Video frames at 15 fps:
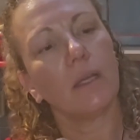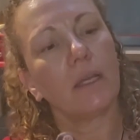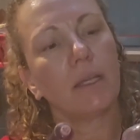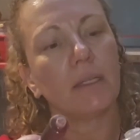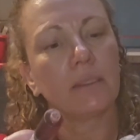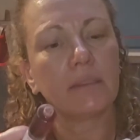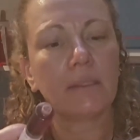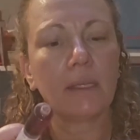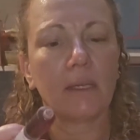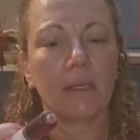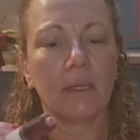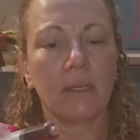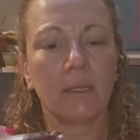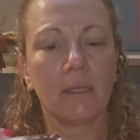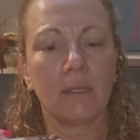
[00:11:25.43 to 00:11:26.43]
And
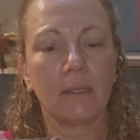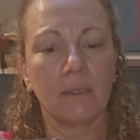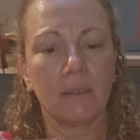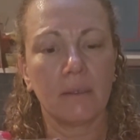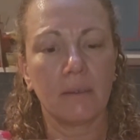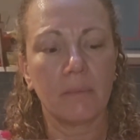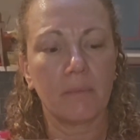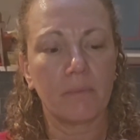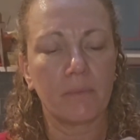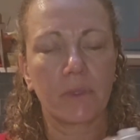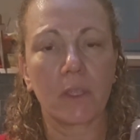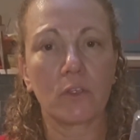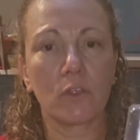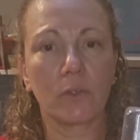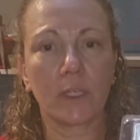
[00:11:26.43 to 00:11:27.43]

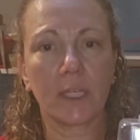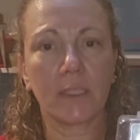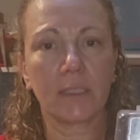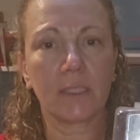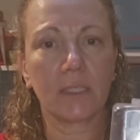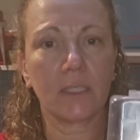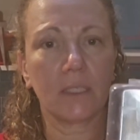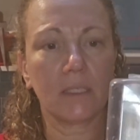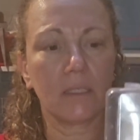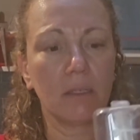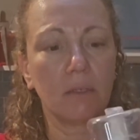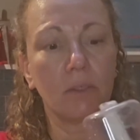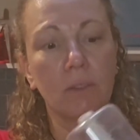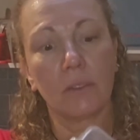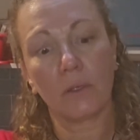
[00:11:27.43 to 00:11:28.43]
you can
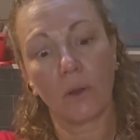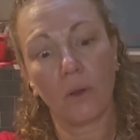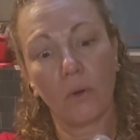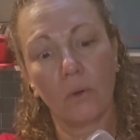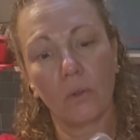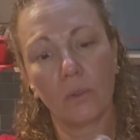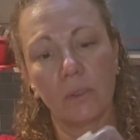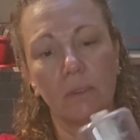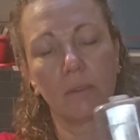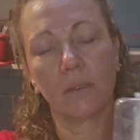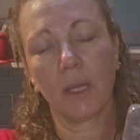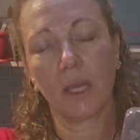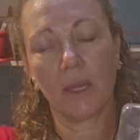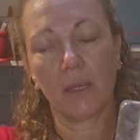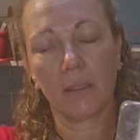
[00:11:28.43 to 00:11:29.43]
either hold
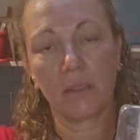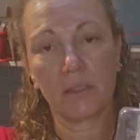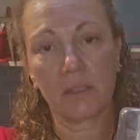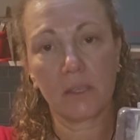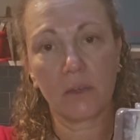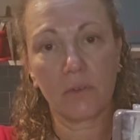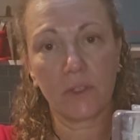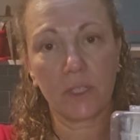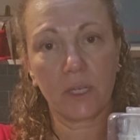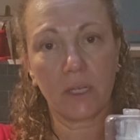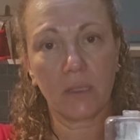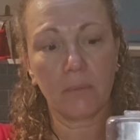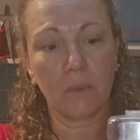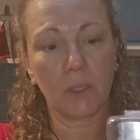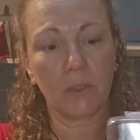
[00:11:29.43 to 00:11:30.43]
the
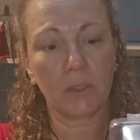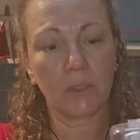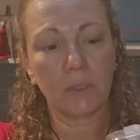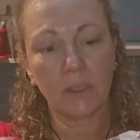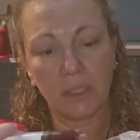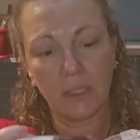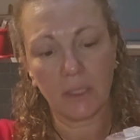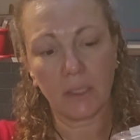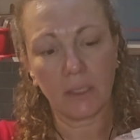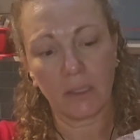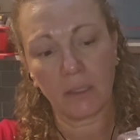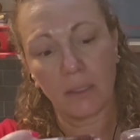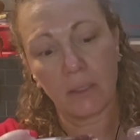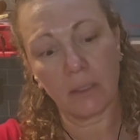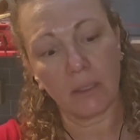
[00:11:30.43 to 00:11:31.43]
cervical model,
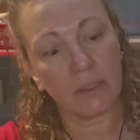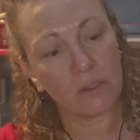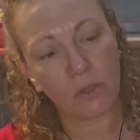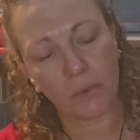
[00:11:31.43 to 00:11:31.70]
the